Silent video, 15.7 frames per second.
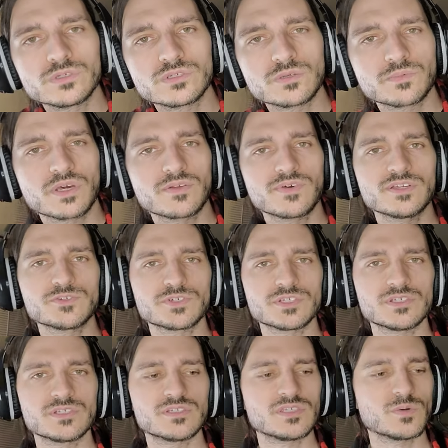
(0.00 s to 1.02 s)
So I'm kind of
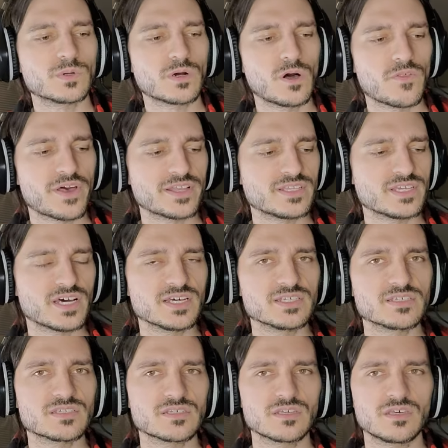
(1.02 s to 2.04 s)
interested to see what all that
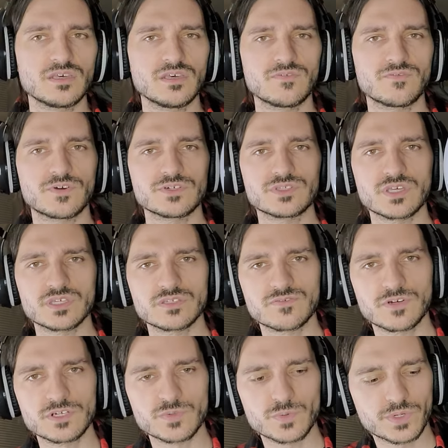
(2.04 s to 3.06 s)
does. First things
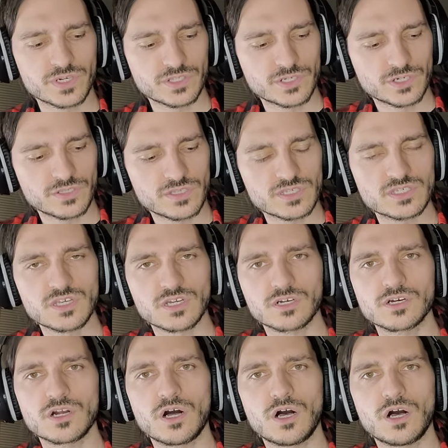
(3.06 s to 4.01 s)
first, we're going to turn this sucker